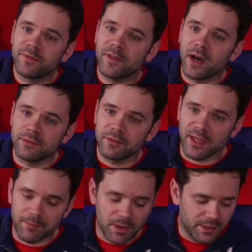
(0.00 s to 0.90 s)
five of
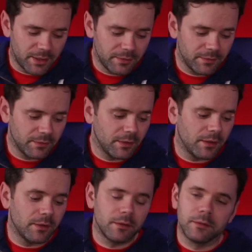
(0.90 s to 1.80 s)
A minor,
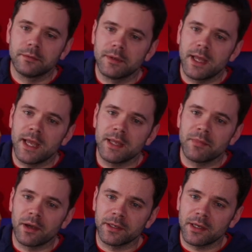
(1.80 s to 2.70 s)
A
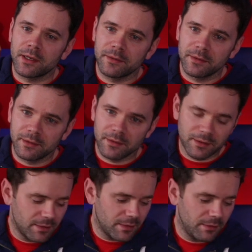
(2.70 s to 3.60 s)
minor,
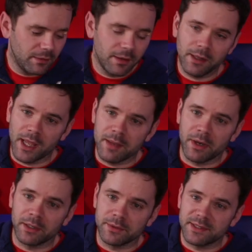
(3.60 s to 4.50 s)
a
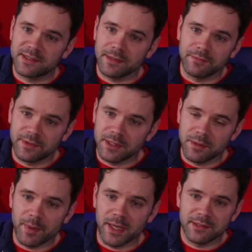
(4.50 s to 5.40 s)
minor with the seventh in the
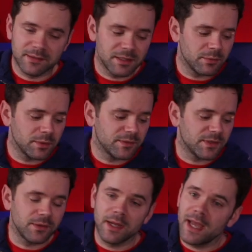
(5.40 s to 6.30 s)
bass, and then we move
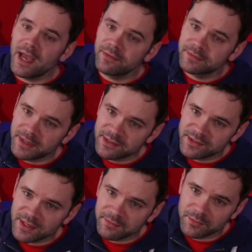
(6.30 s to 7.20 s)
to F major
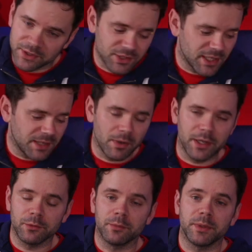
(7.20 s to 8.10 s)
seven, which in A
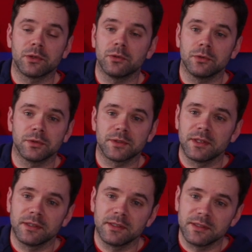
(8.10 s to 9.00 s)
minor would be chord
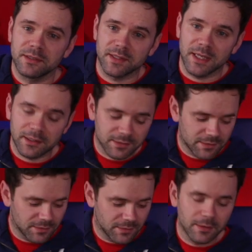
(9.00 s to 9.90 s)
six,
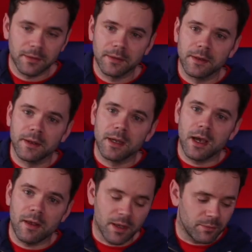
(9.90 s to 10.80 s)

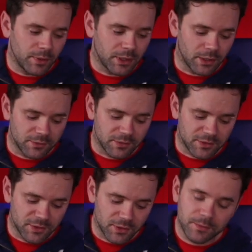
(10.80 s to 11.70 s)
and then we go to the
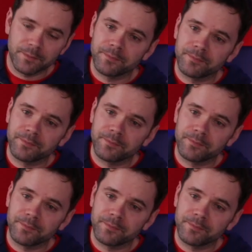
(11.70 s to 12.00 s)
two,